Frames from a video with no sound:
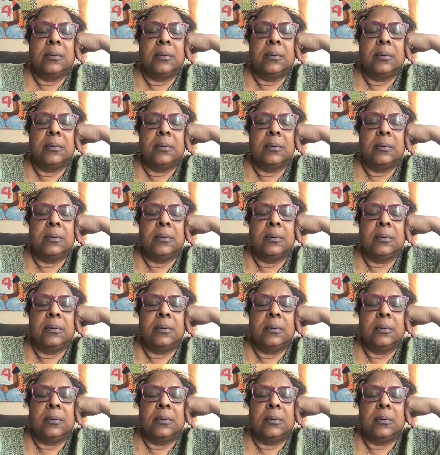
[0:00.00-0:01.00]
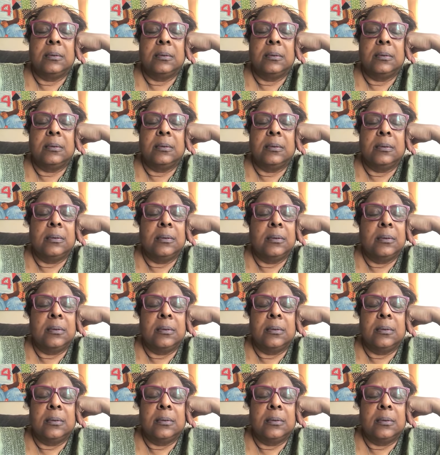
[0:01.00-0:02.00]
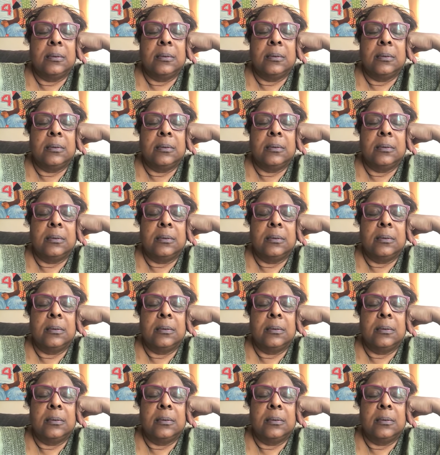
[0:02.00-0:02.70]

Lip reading: No one is speaking in this clip.